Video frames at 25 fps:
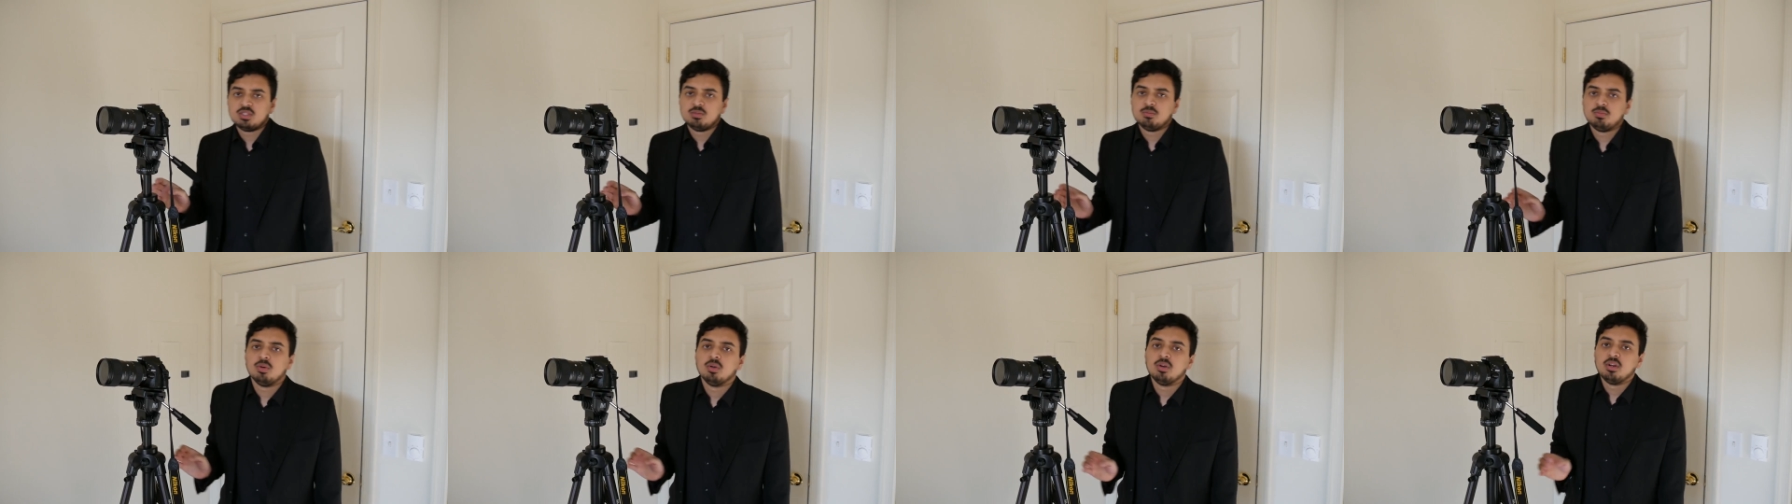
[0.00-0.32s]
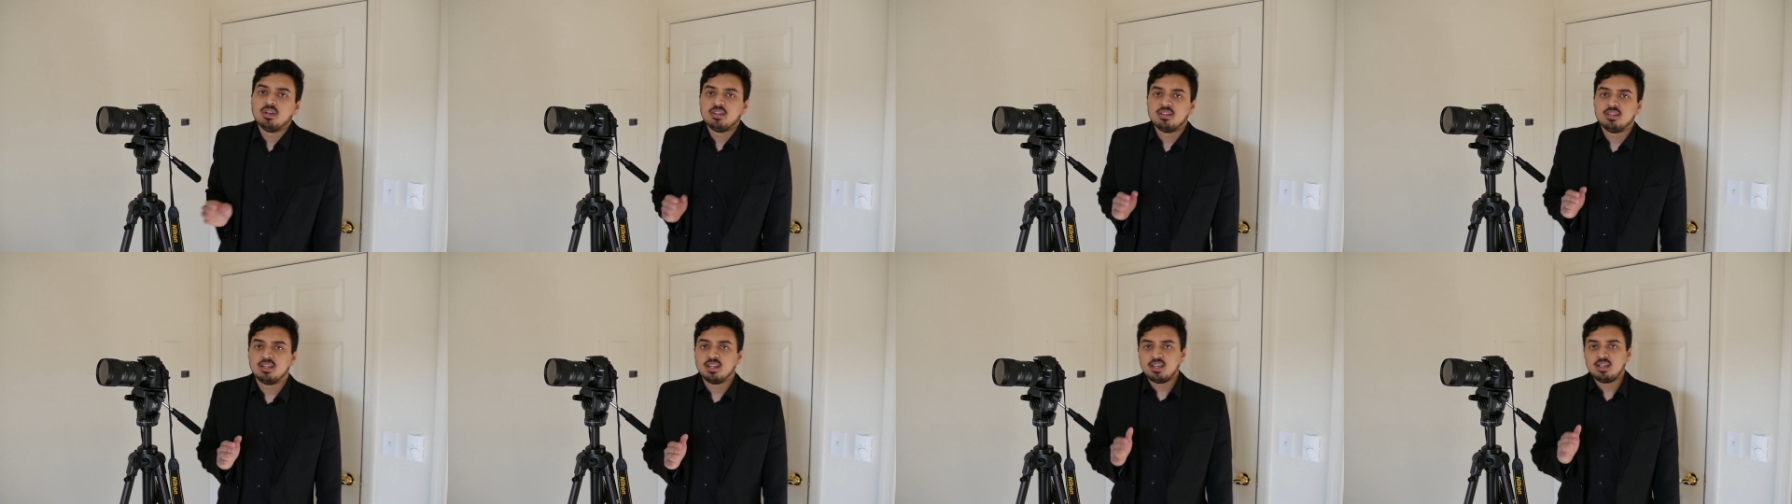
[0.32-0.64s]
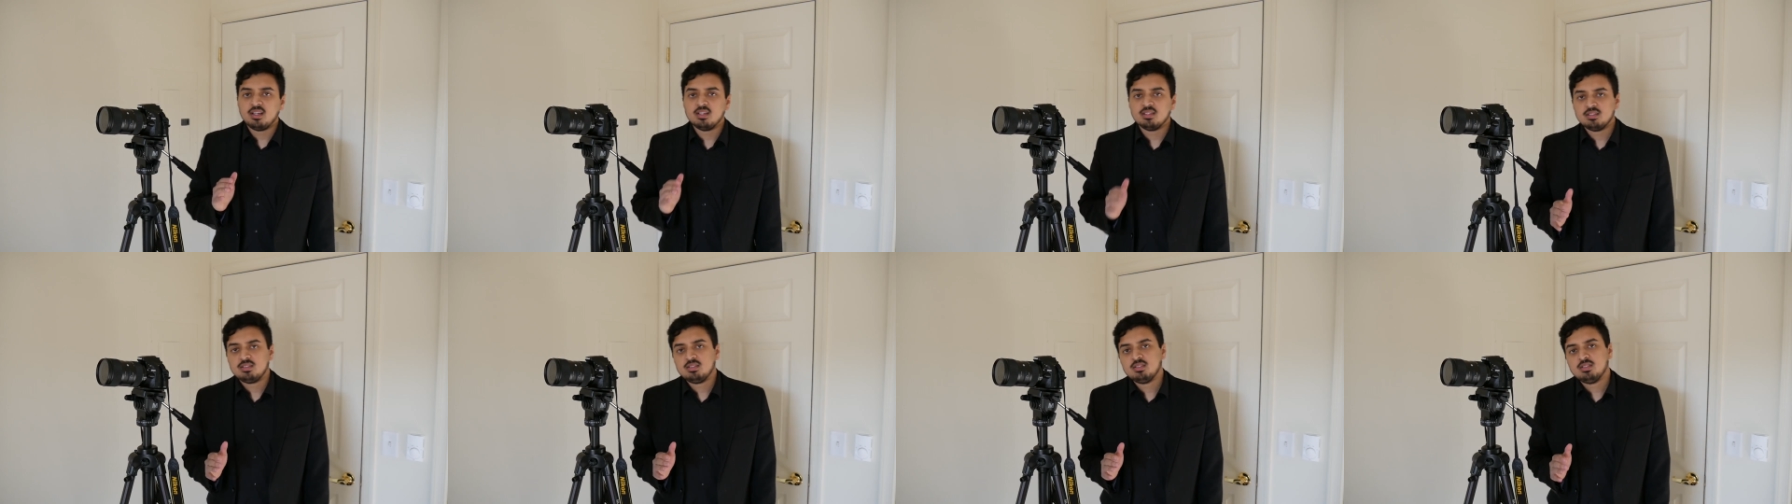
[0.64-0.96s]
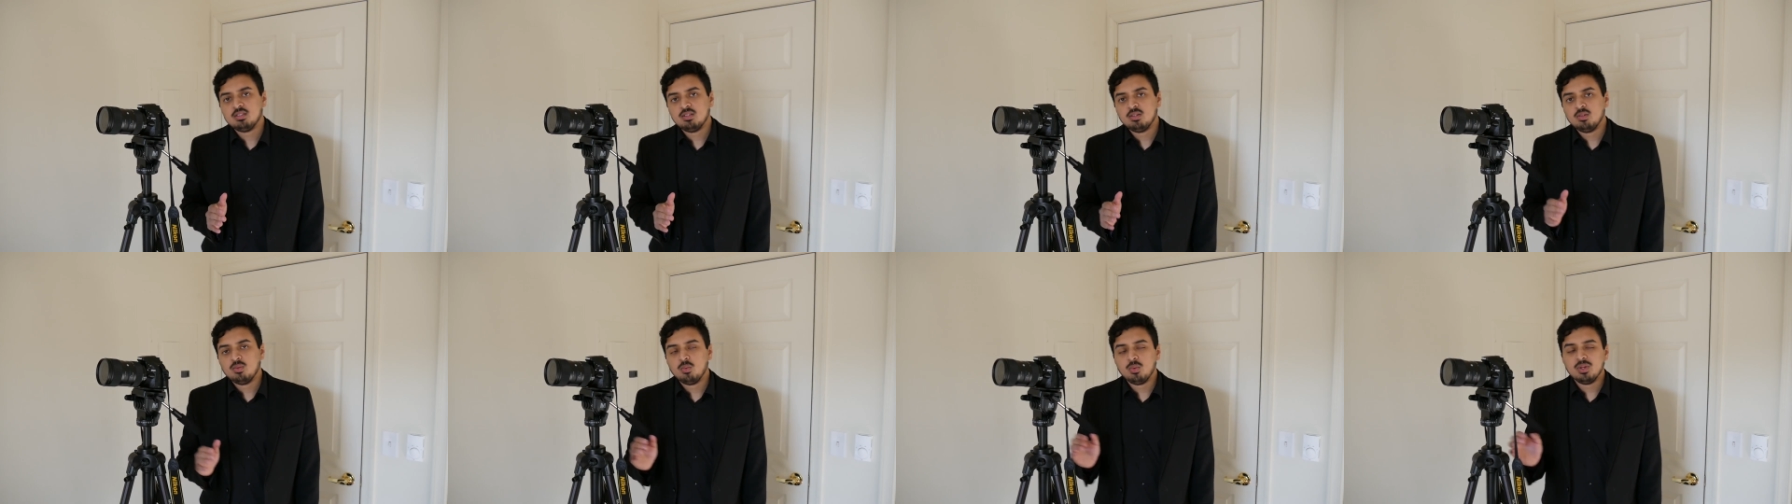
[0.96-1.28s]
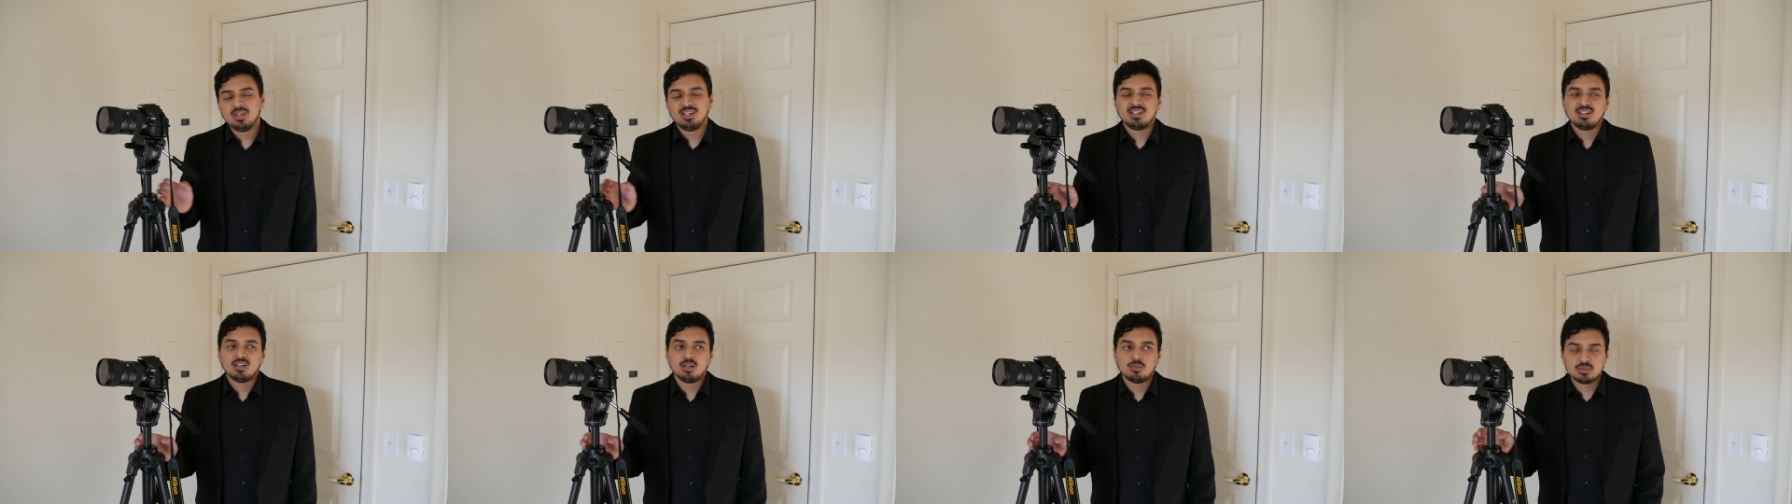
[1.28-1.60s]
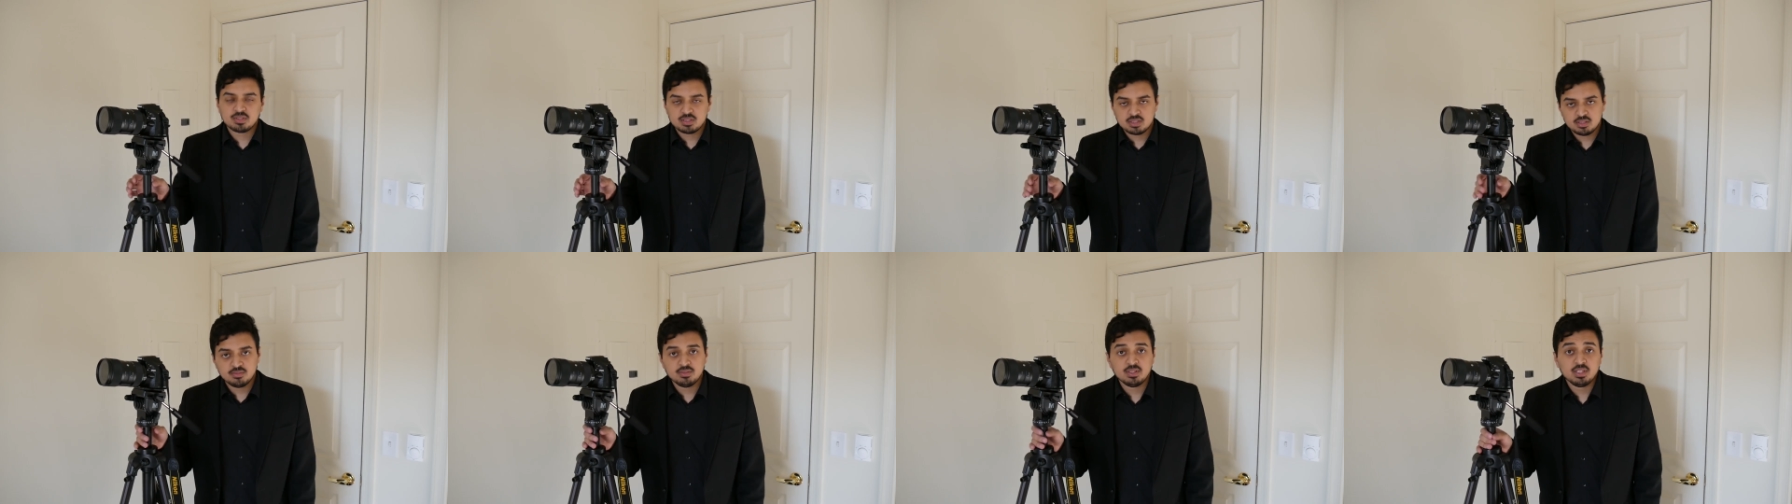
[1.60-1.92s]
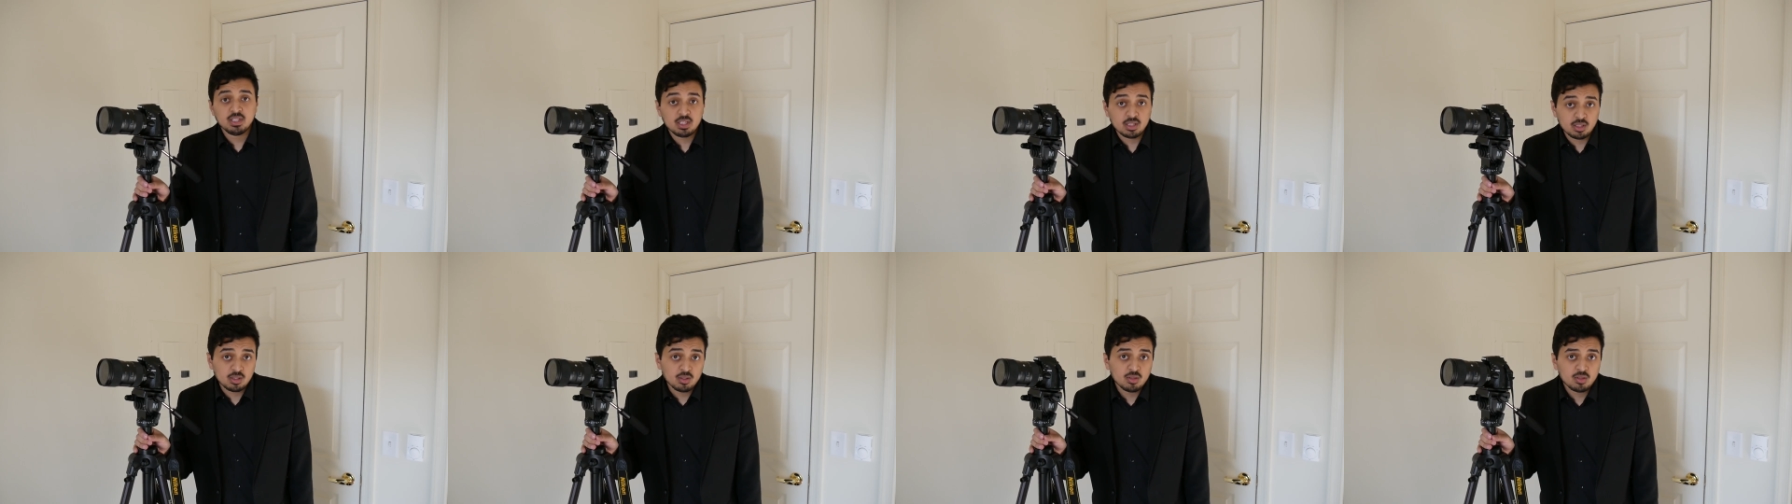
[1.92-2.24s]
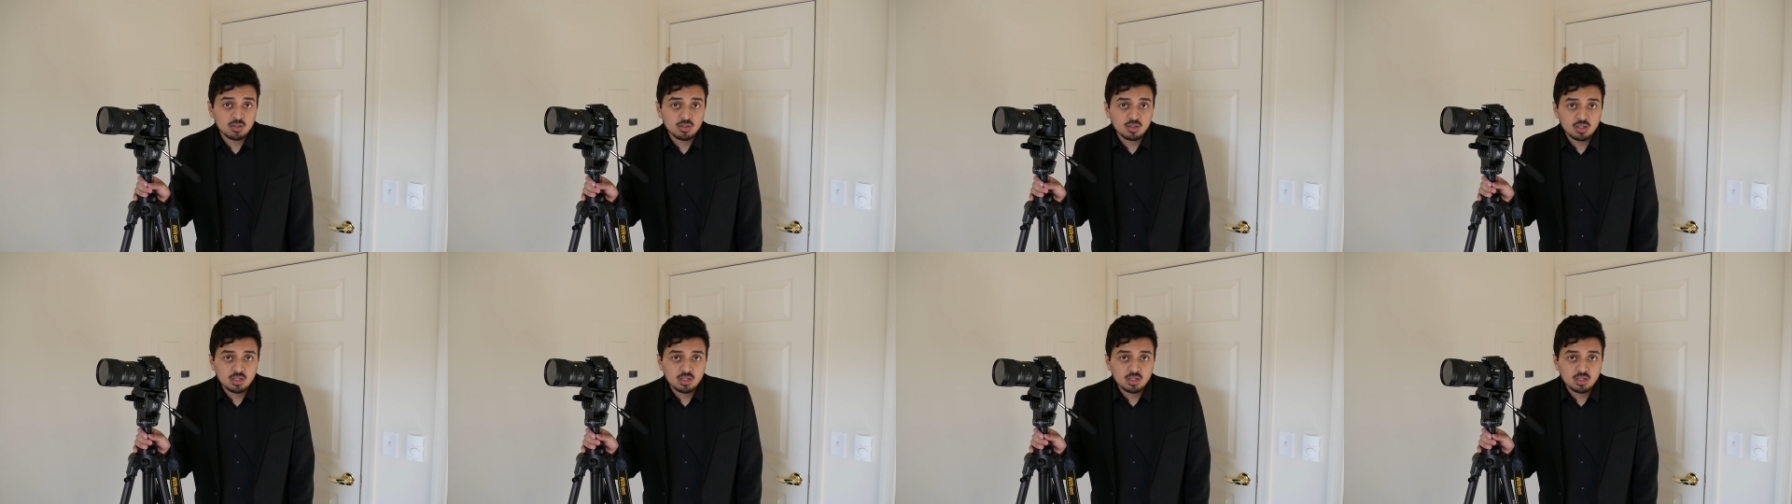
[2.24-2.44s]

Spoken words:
important thing when it comes to video.